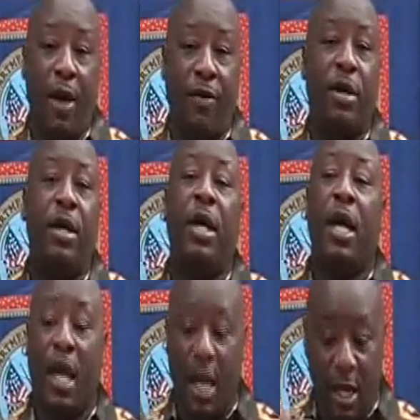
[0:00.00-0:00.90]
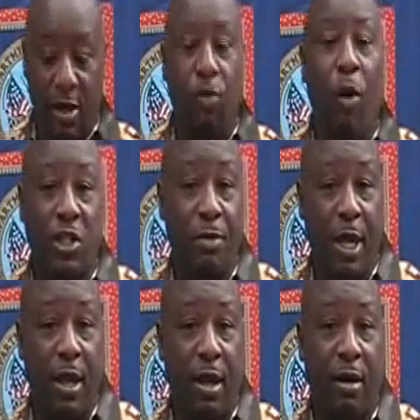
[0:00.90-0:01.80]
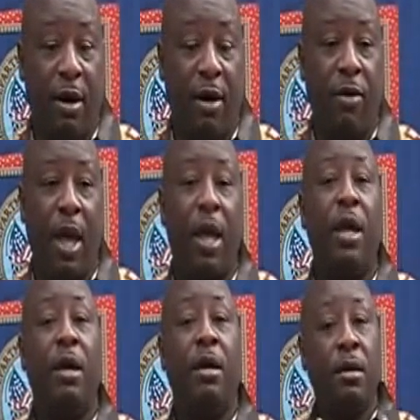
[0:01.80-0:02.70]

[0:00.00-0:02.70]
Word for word: together and watch me. Okay?